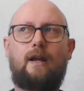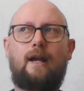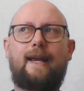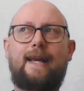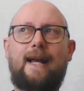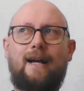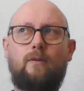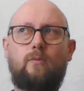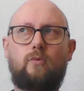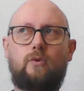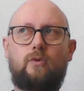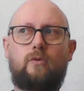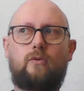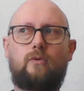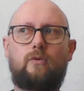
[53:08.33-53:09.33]
AI
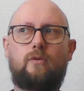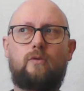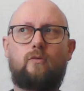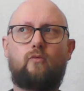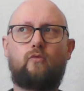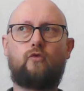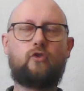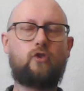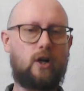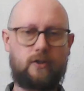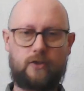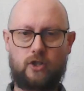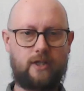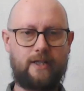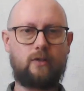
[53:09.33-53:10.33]
will
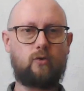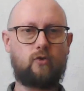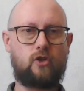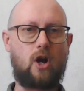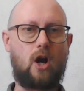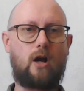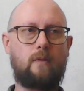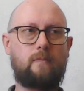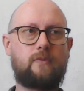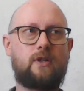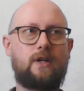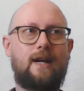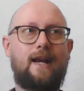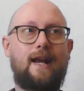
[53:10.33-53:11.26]
not steal jobs.